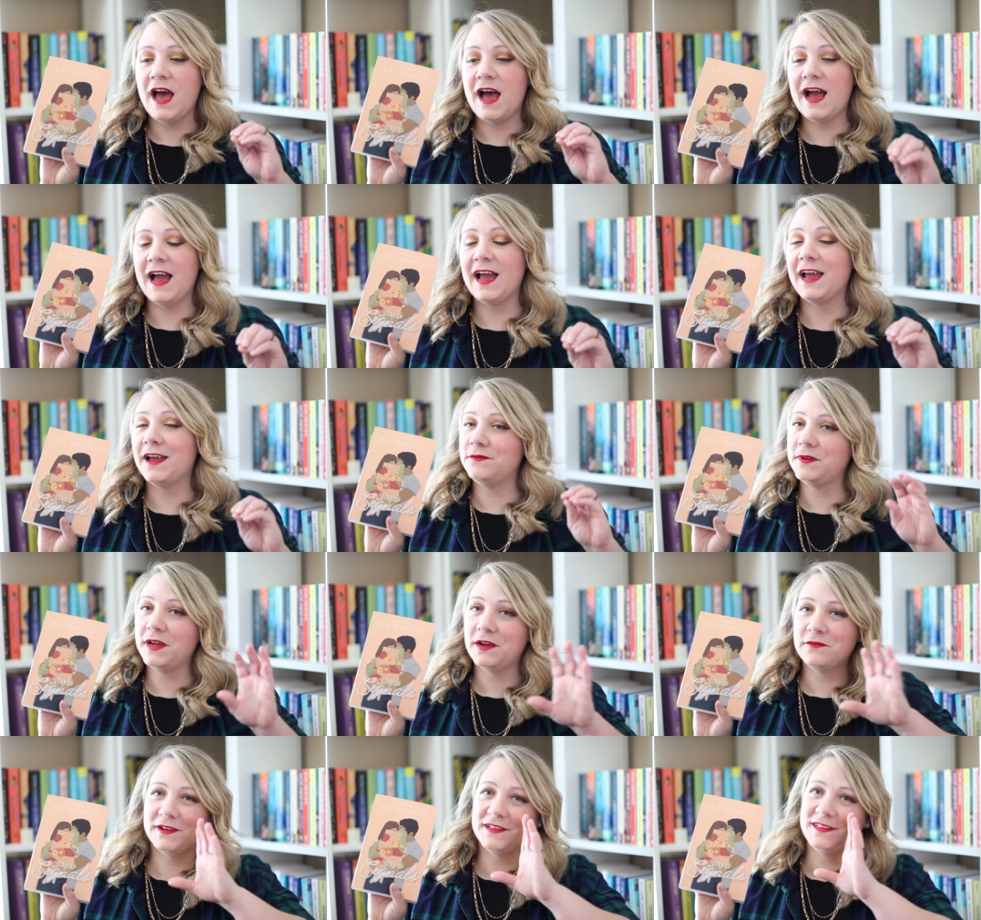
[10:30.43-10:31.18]
I have
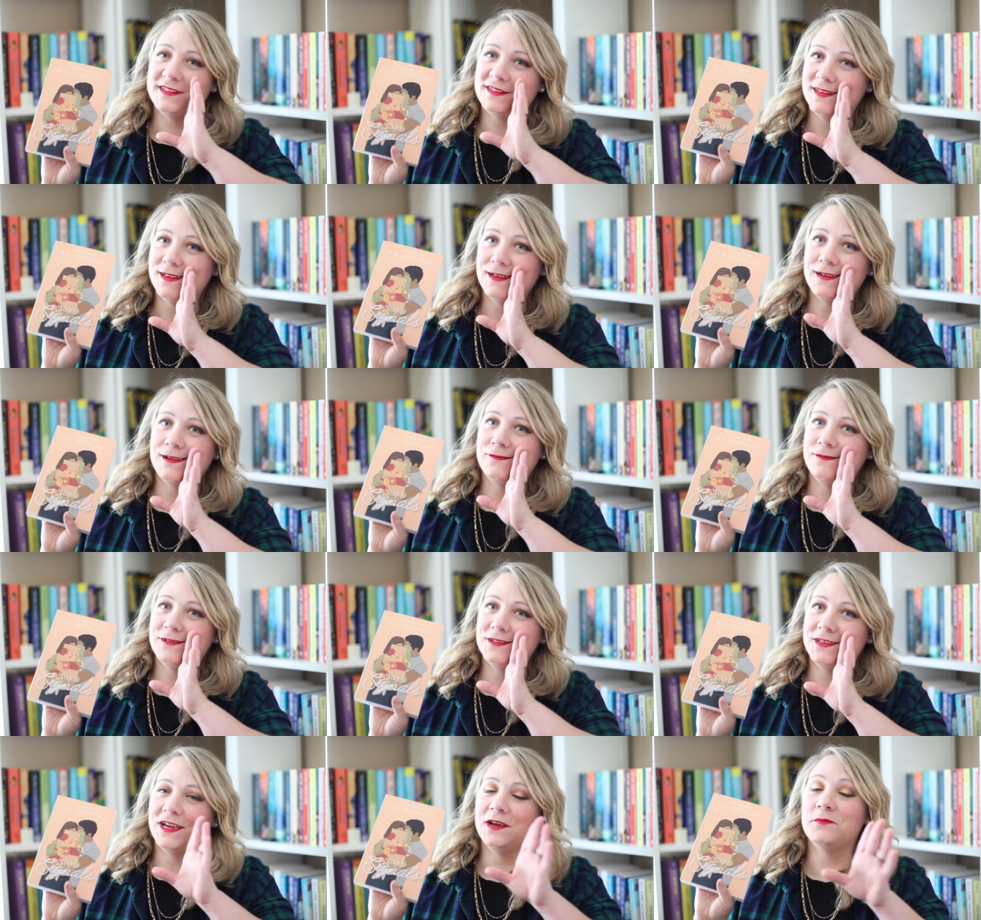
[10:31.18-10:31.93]
not read the second
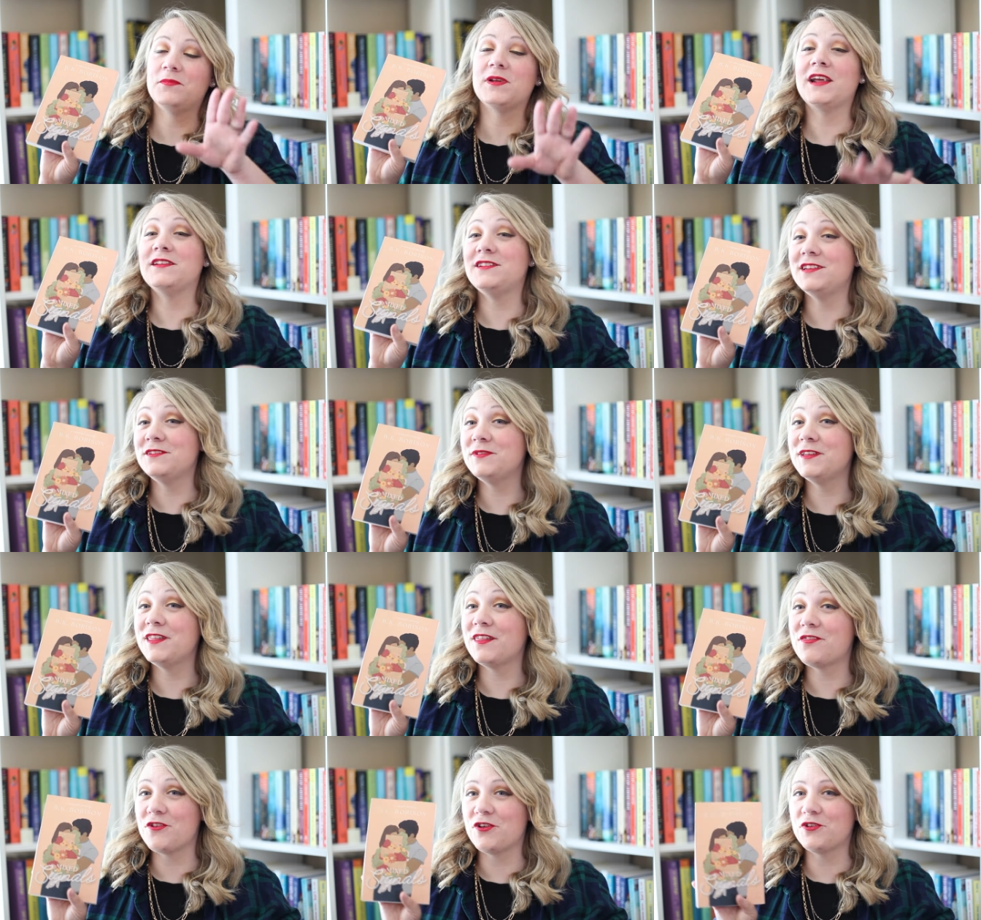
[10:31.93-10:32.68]
one yet, but I did
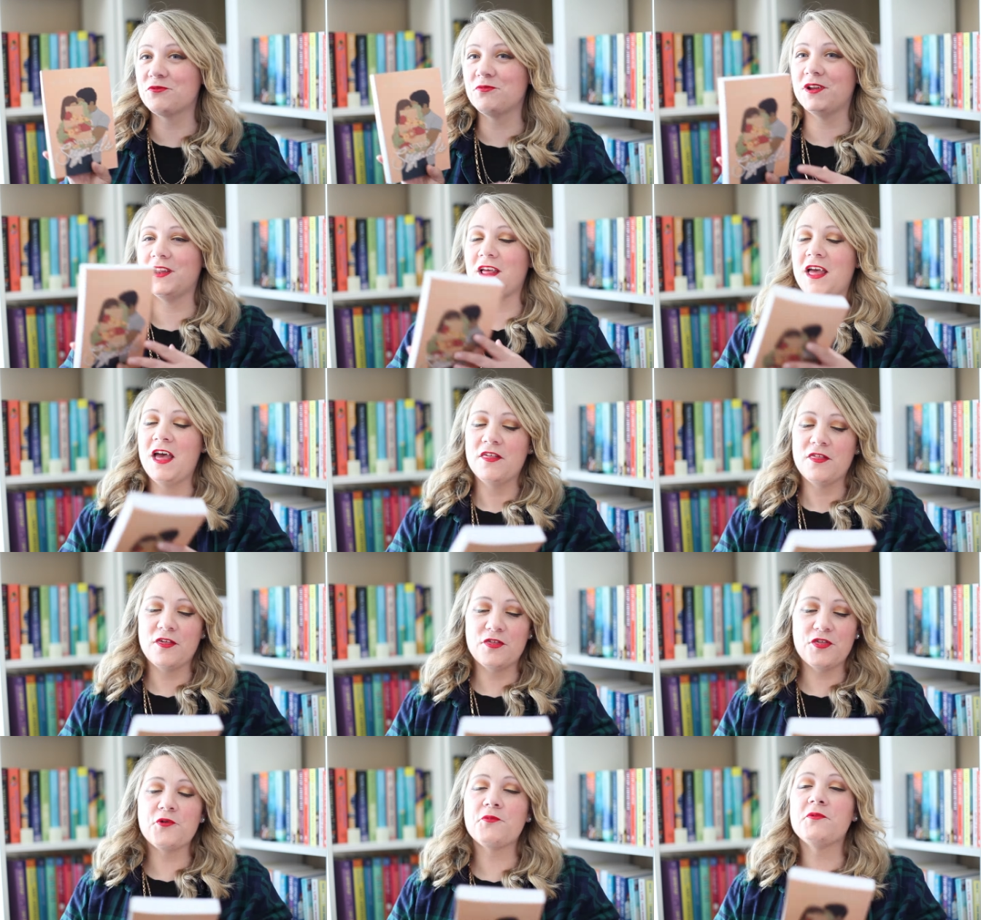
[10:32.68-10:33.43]
read the third one.
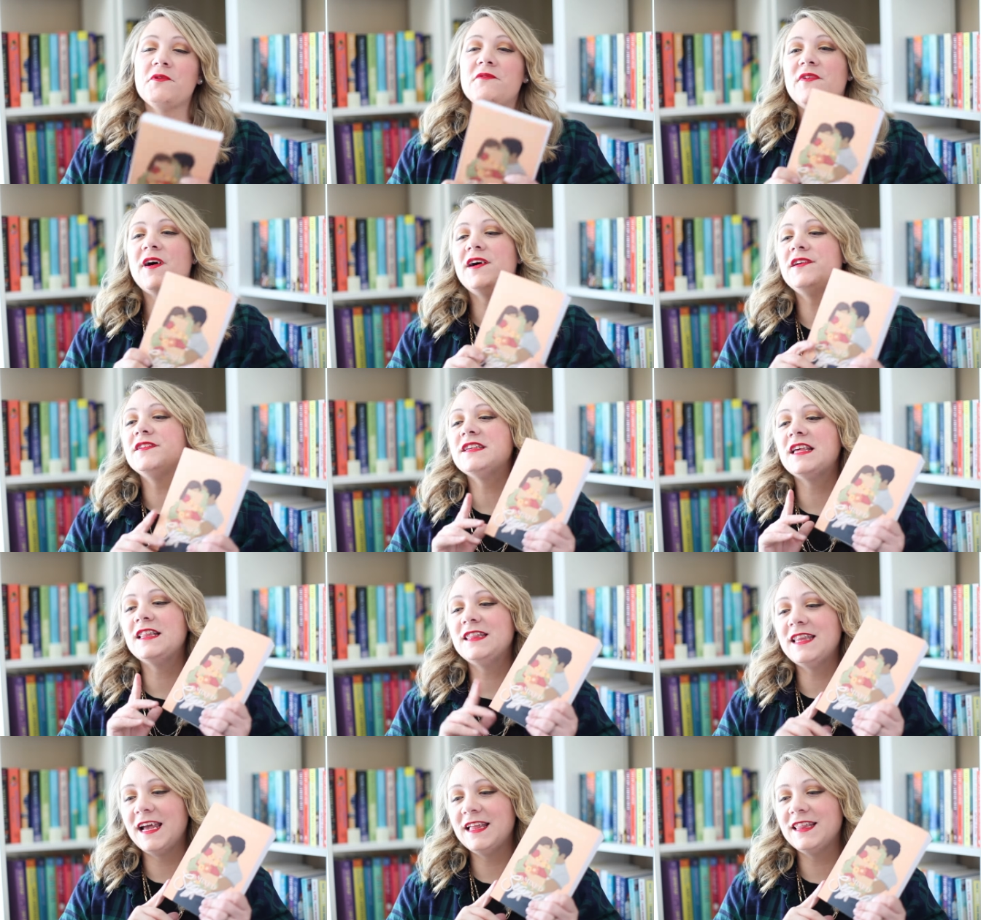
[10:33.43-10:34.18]
The third one follows
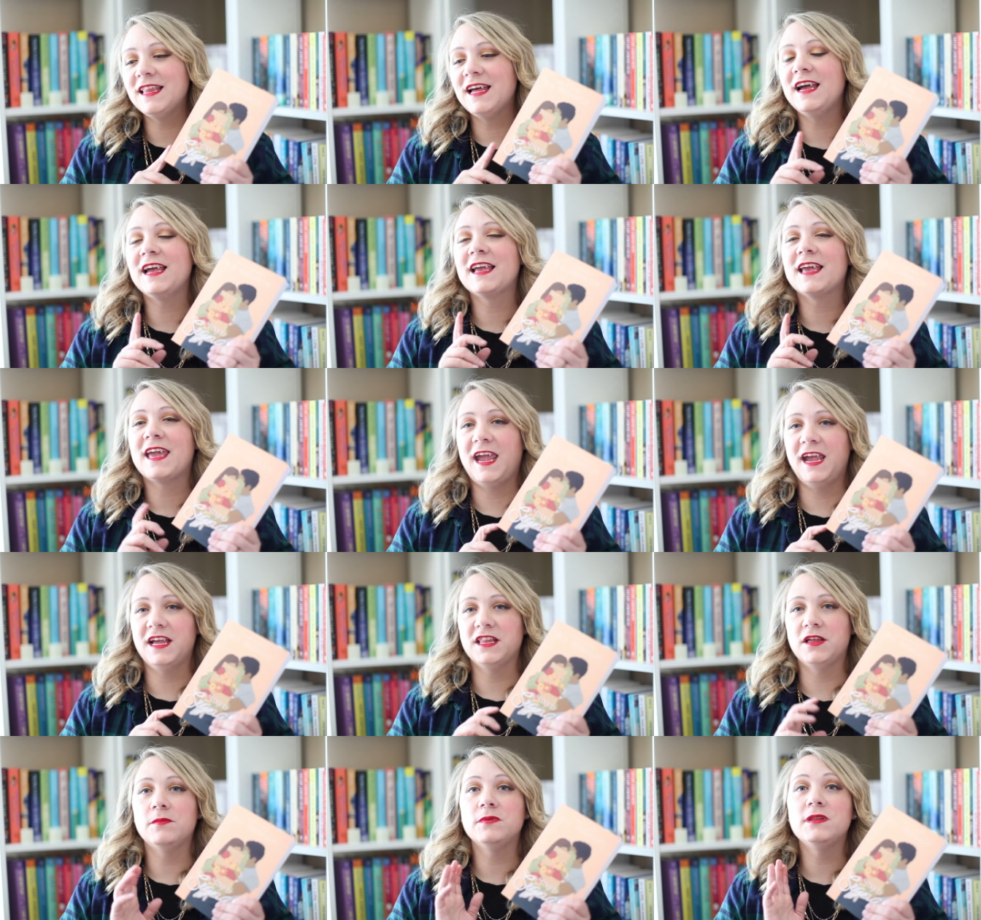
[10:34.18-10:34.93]
Layla and
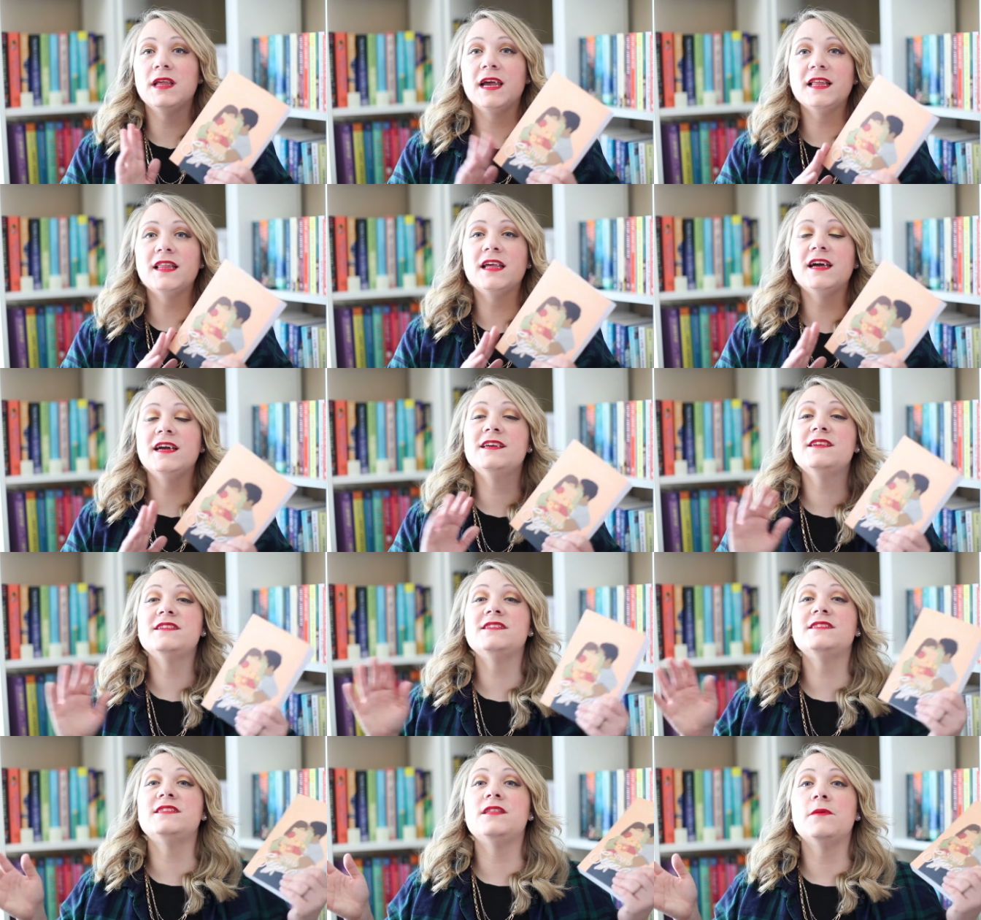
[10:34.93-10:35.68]
Caleb. Layla
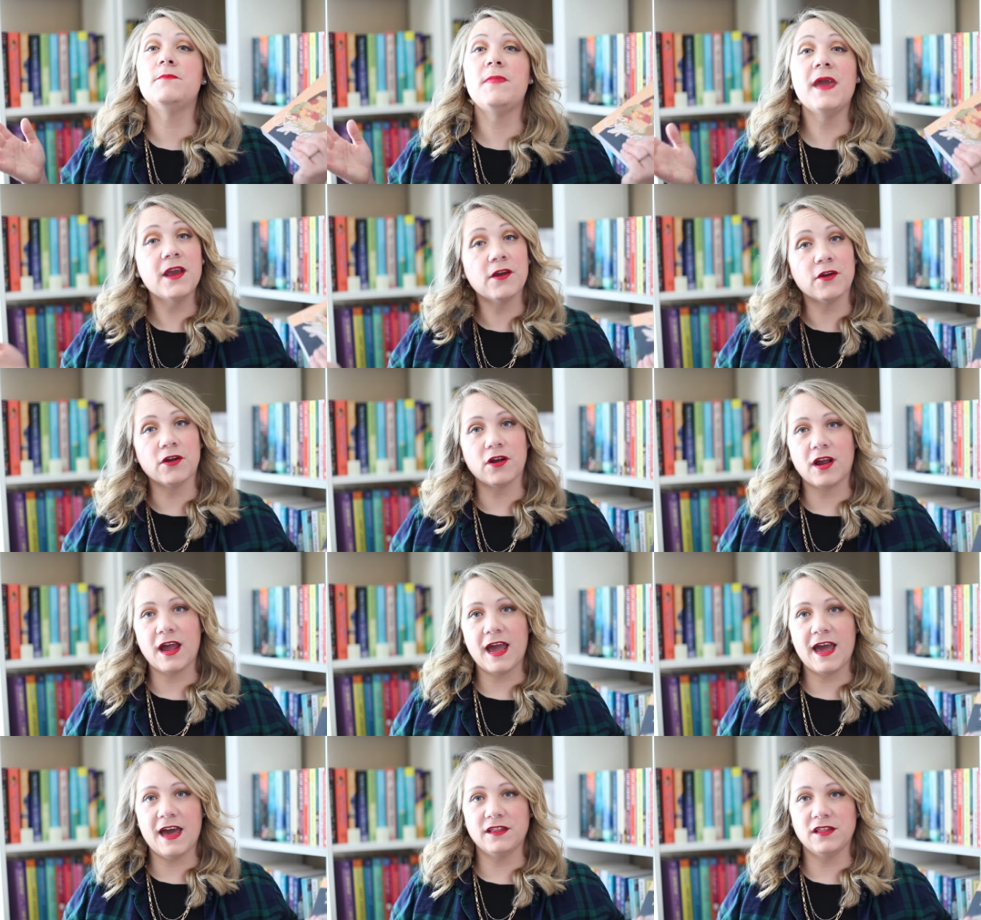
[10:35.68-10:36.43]
is the
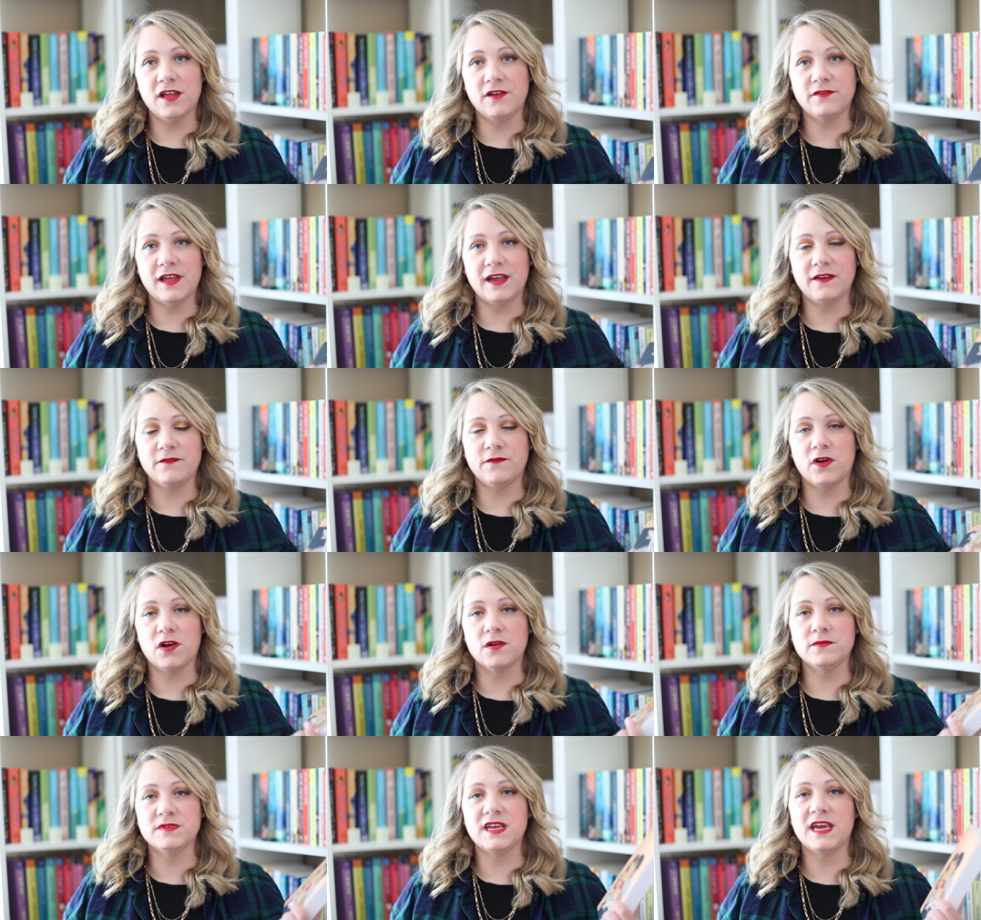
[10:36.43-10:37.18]
baker at Love Light
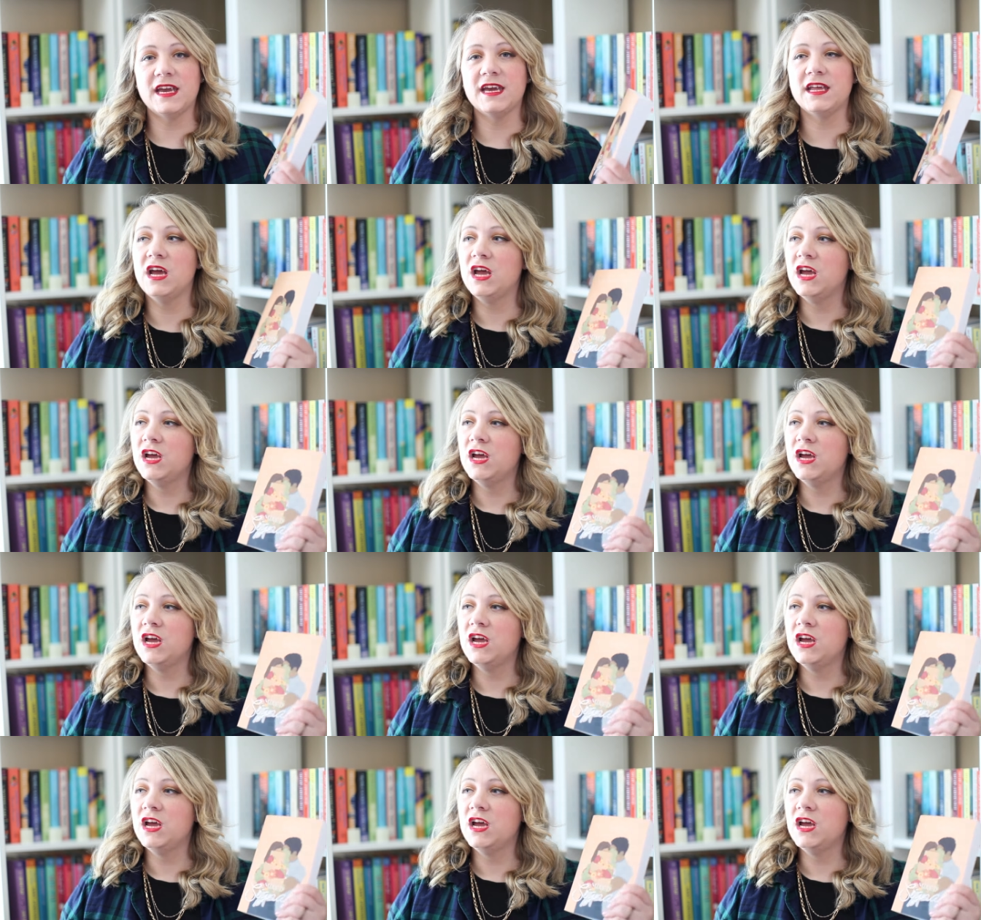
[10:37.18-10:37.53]
Farms, and